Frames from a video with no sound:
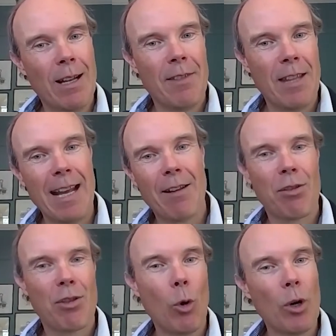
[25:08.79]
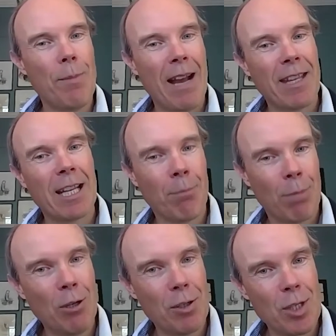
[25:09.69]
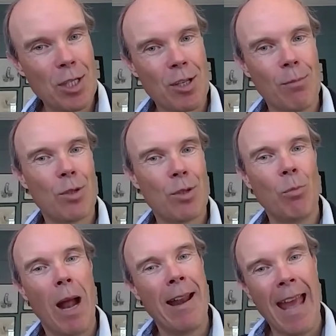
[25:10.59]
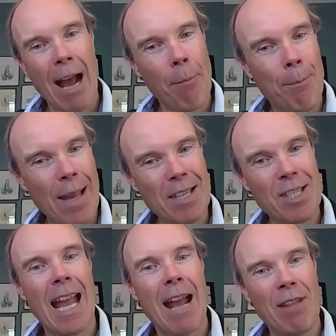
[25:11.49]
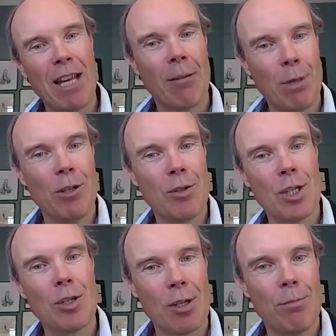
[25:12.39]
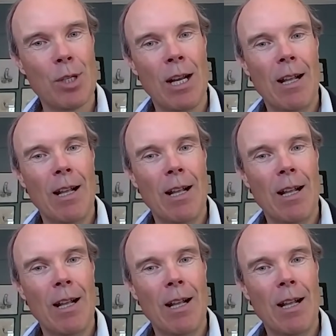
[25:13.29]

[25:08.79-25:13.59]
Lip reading: They're now thought about their computer systems and how best to have their computer systems.